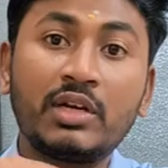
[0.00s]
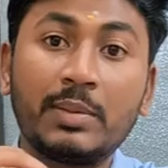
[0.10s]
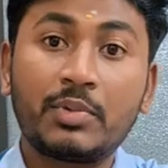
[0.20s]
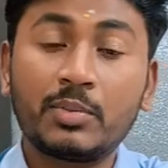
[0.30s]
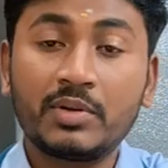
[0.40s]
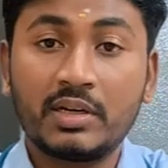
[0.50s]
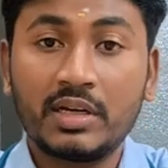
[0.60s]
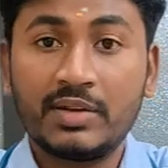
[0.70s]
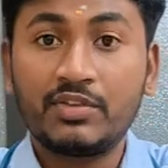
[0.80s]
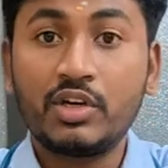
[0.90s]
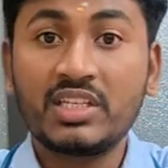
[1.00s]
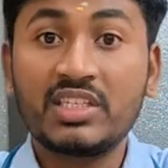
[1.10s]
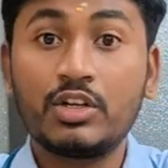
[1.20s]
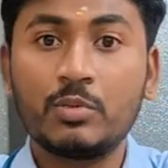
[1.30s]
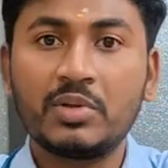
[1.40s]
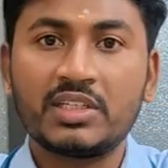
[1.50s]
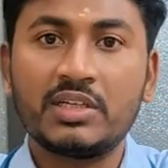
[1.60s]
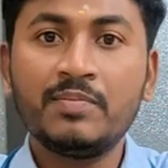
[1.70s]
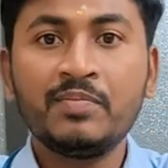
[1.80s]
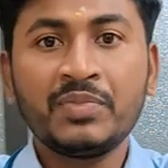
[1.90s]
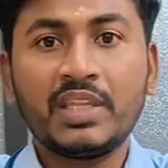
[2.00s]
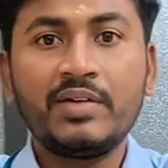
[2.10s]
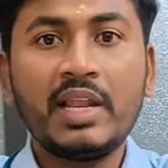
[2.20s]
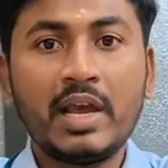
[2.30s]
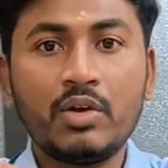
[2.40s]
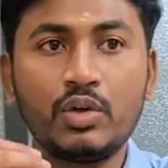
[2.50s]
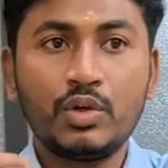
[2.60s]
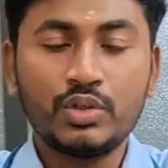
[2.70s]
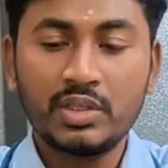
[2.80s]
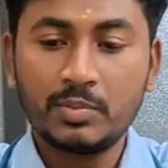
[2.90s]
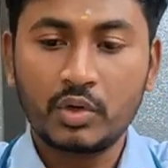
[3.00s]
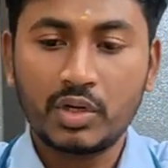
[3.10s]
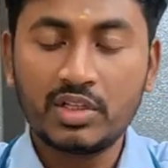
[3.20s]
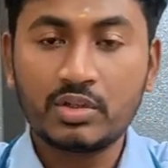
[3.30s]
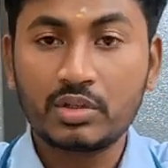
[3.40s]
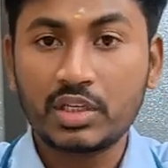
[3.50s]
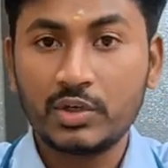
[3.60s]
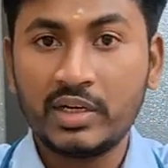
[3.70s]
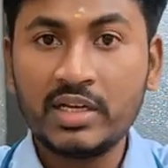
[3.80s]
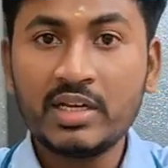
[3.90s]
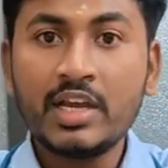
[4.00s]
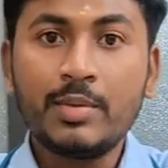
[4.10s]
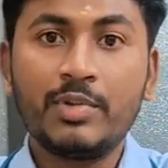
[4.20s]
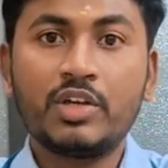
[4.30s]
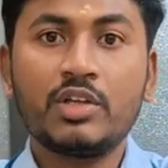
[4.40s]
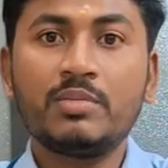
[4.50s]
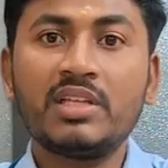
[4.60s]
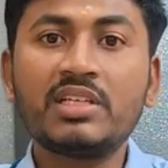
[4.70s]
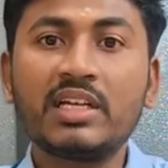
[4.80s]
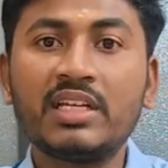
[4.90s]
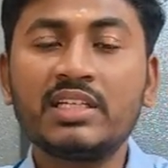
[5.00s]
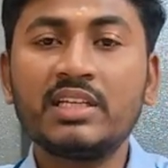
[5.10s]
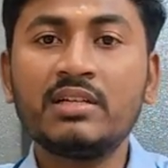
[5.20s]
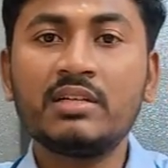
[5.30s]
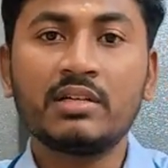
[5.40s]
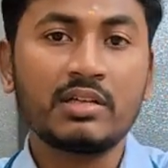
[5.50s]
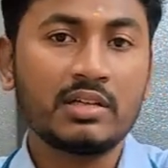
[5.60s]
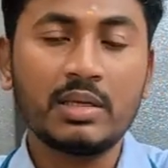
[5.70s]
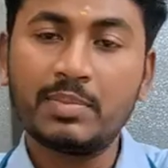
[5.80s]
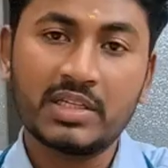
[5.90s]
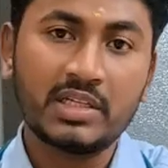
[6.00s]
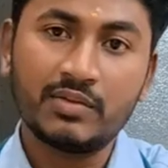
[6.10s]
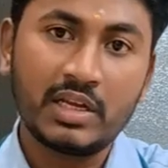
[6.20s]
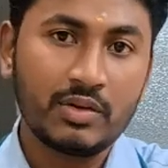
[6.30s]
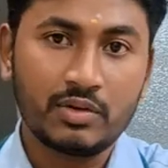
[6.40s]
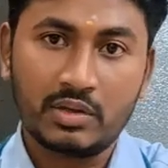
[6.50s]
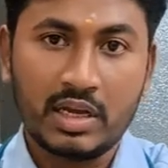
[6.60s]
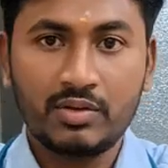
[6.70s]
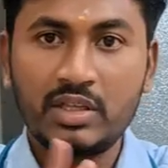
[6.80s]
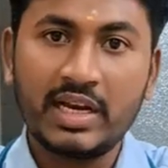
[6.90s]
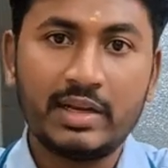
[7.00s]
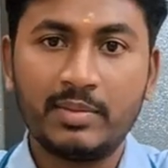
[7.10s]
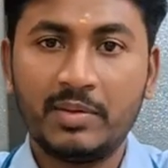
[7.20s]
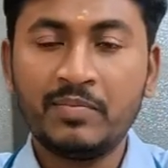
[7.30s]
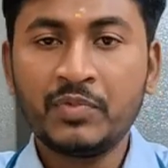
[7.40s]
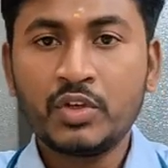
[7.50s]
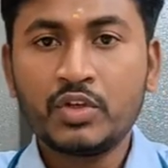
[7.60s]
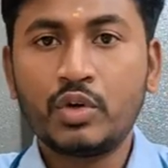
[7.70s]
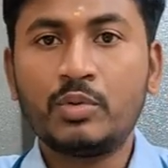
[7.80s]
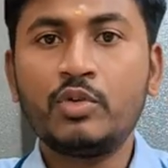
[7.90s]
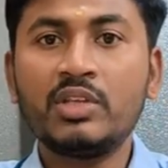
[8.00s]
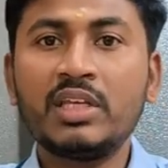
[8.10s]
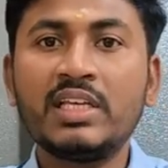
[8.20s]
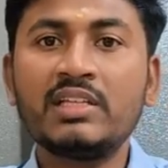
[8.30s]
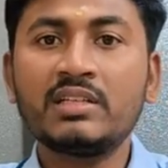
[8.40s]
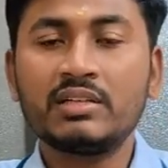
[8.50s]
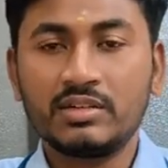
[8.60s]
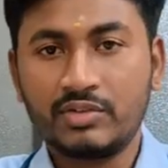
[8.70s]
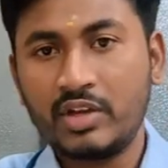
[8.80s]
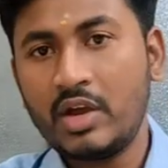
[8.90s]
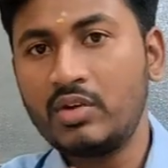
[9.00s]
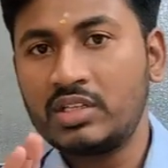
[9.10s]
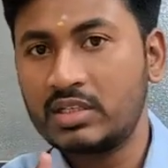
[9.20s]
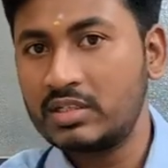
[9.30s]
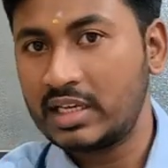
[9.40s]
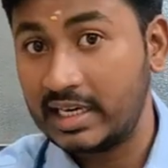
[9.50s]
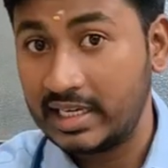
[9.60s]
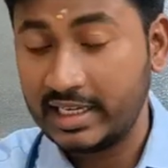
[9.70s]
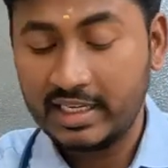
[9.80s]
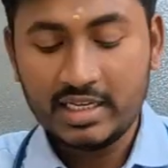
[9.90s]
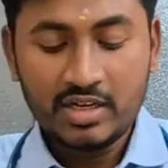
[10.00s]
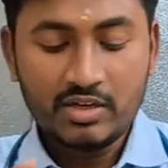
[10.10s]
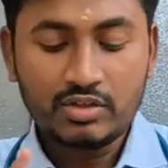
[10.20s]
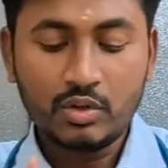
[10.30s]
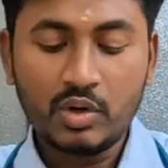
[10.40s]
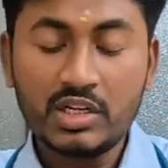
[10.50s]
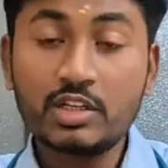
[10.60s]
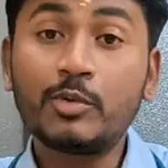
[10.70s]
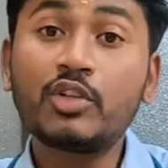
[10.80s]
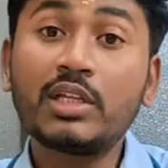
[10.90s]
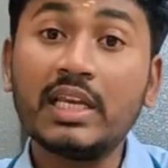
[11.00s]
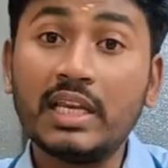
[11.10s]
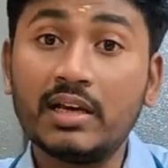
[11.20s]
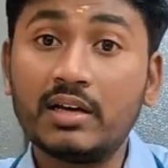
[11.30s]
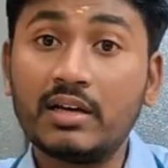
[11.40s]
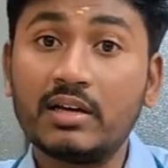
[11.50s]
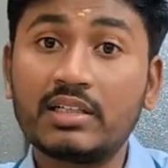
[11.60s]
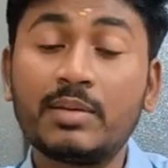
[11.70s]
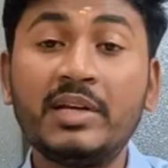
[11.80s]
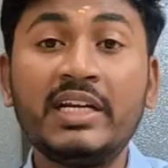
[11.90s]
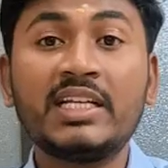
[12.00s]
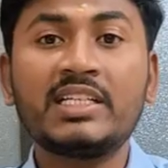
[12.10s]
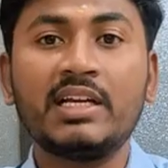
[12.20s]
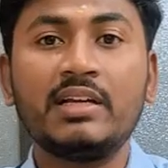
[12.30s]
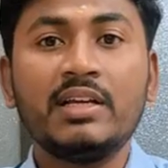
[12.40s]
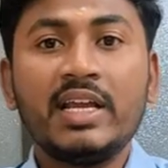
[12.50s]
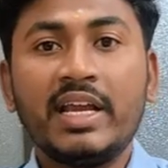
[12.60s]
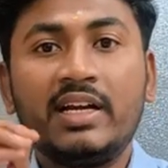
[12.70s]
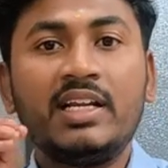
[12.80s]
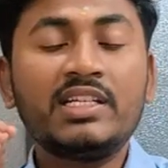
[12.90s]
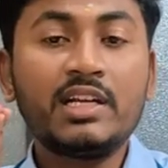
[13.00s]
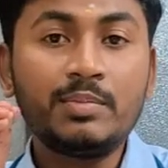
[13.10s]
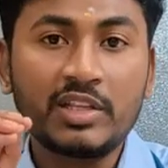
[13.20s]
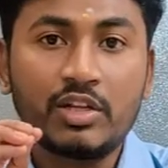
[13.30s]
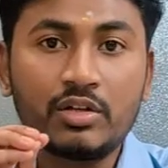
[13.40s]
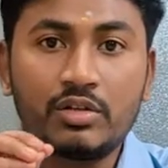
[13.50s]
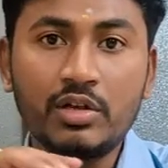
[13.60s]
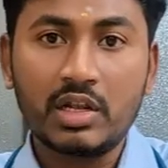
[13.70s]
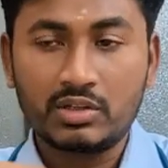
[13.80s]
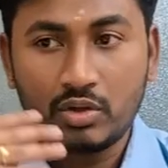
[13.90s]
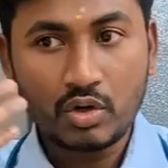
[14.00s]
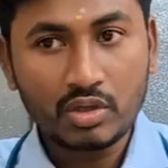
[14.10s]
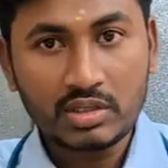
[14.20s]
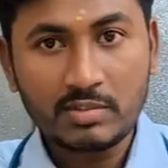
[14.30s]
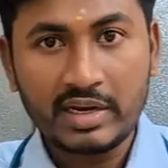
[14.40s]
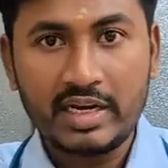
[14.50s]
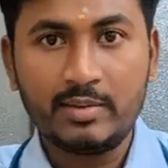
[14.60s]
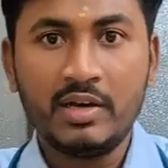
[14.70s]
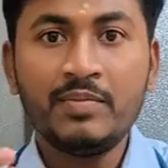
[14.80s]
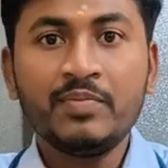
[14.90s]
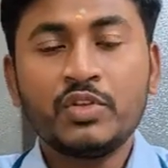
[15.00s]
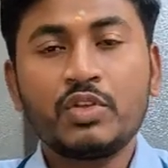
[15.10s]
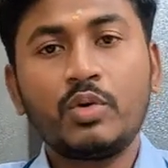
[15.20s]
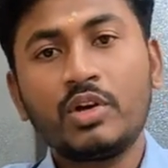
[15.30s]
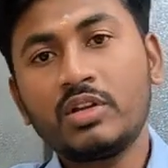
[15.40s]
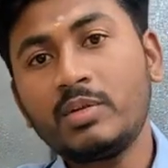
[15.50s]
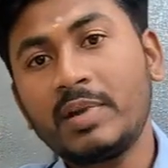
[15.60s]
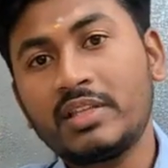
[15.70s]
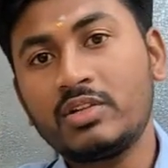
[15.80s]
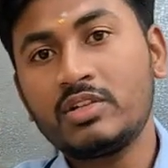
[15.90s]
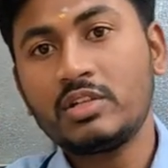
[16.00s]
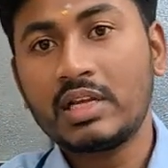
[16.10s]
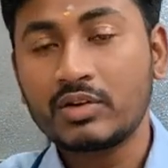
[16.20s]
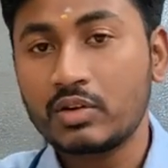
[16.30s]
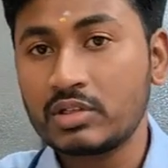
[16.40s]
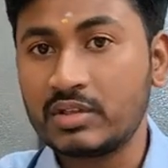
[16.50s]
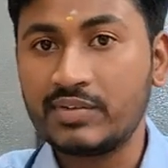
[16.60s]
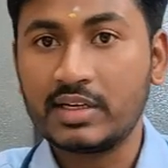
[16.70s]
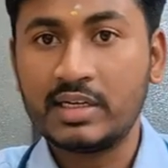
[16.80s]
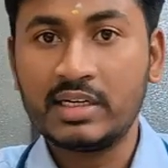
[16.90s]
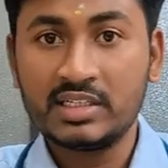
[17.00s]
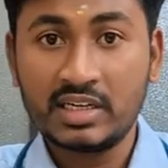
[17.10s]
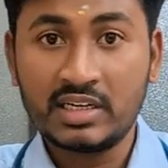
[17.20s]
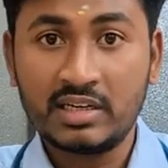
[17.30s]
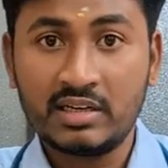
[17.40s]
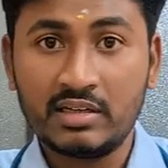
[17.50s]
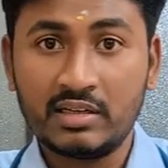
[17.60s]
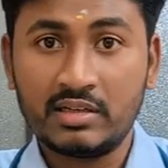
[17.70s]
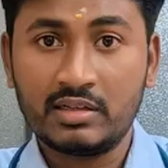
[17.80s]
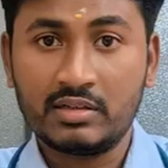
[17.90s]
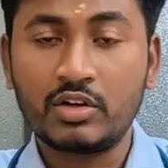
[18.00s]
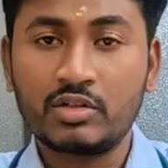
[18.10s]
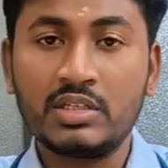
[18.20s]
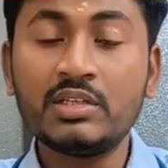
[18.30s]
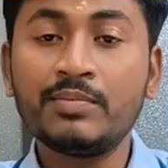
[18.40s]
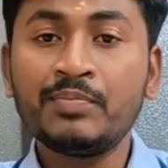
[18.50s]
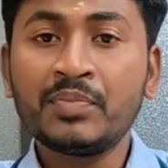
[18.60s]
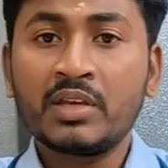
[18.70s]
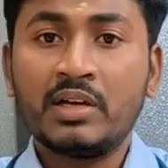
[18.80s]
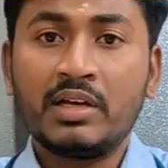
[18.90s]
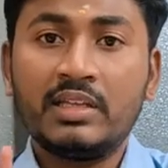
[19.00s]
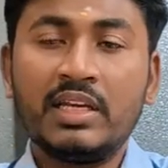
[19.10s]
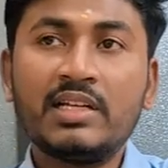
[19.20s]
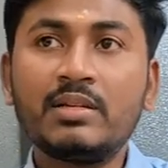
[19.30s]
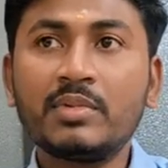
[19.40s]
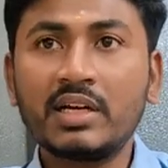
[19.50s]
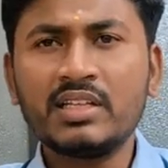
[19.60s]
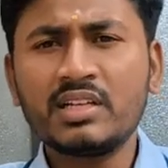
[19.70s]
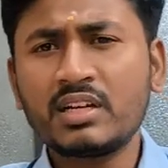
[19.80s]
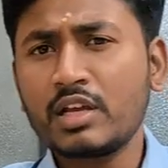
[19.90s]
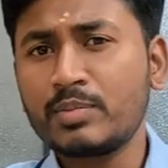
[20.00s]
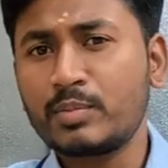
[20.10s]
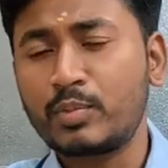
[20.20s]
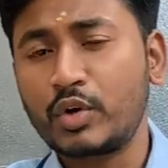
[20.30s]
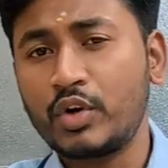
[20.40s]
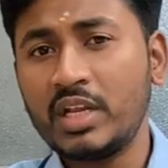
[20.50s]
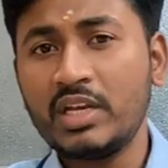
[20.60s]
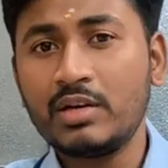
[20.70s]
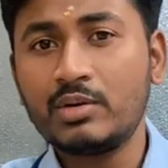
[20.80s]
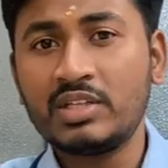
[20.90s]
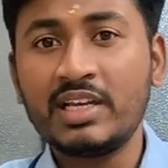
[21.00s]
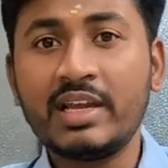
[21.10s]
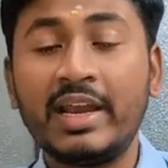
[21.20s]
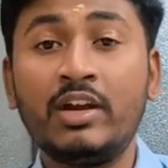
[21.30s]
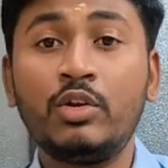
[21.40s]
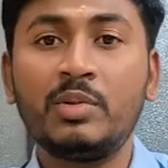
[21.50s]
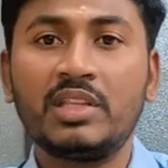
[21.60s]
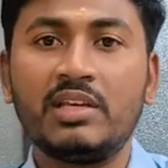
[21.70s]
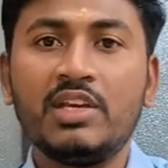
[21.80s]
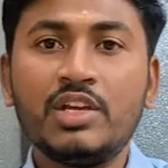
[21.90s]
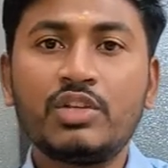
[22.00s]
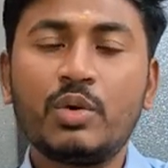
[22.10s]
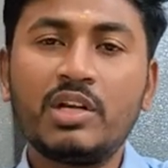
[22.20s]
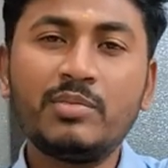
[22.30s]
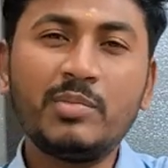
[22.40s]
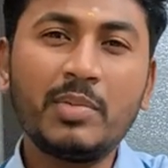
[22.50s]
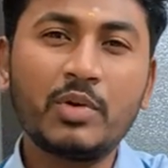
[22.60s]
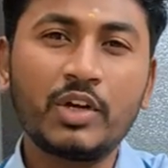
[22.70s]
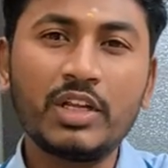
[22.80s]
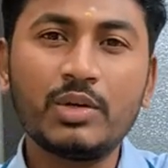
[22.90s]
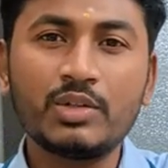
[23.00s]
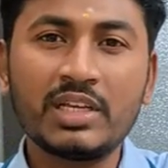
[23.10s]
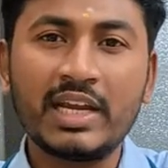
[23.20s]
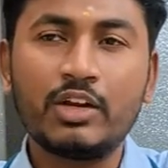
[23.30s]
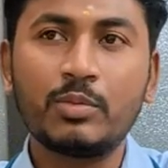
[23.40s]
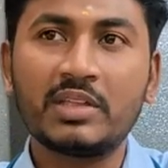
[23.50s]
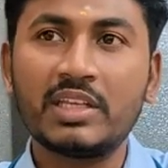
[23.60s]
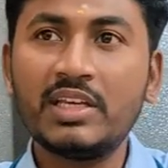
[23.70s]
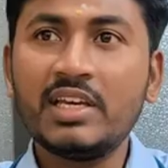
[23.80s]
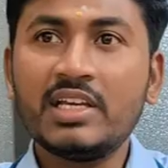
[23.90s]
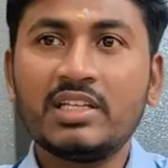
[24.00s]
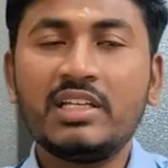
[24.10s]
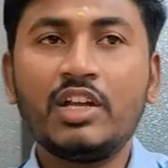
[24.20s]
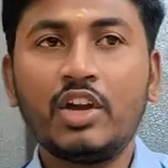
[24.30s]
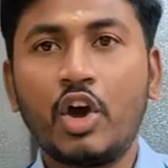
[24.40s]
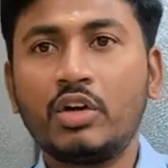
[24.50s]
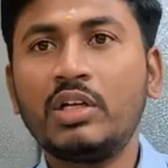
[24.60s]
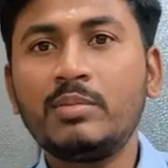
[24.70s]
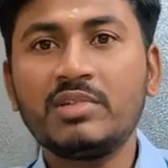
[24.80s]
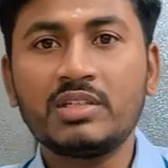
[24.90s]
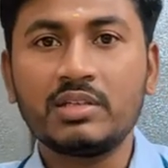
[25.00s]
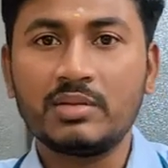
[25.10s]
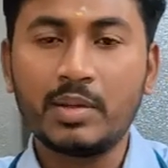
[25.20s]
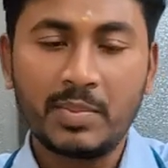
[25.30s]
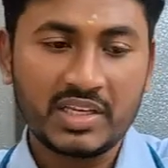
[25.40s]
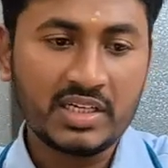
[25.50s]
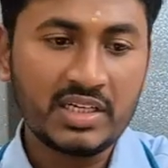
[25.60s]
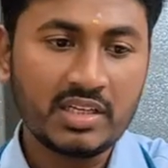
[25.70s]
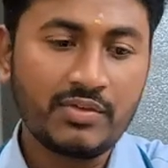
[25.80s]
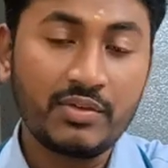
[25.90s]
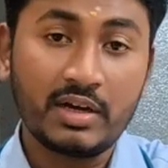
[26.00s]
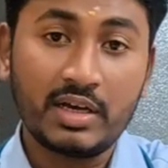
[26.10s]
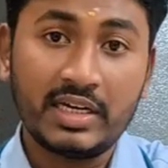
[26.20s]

or nephrotic syndrome patient, they will lose the protein through the urine. Because of this condition, the patient will have the edema. So one more thing is we have discussed the kidney. So what is about the some intestine? Intestinal pathology will also cause some edema. So what are the pathologies that cause intestinal causes? There are some conditions for protein losing enteropathy. So what is meant by protein losing enteropathy? See in the long term, this is if the patient is of